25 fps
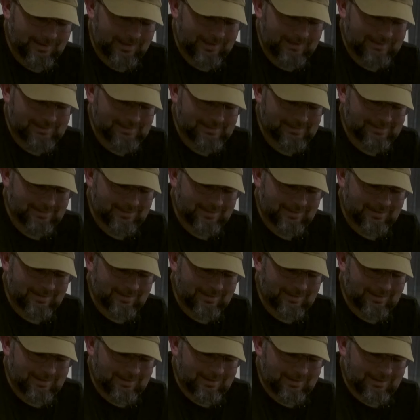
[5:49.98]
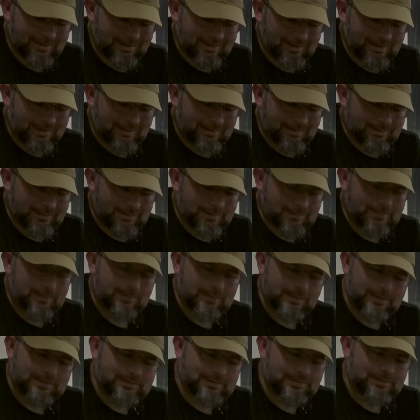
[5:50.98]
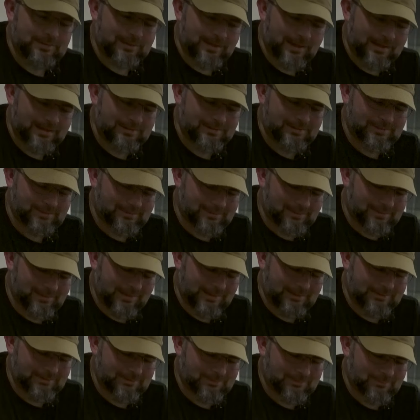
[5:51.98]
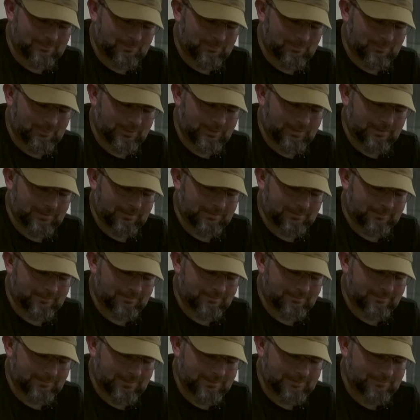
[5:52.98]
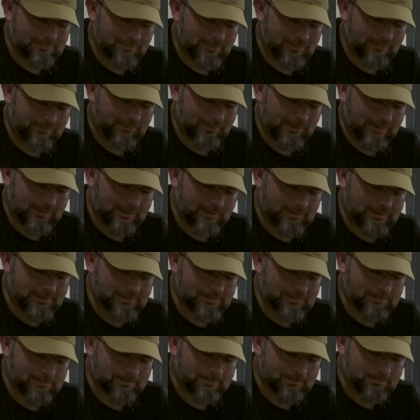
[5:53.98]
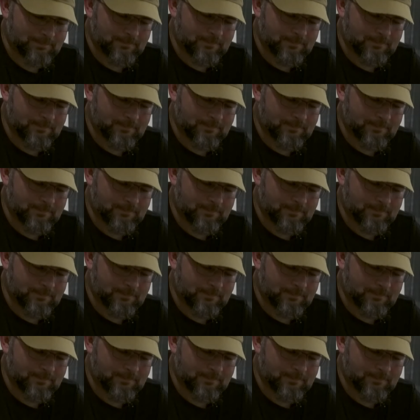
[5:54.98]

That's that's that's that's pretty that's pretty freaking awesome.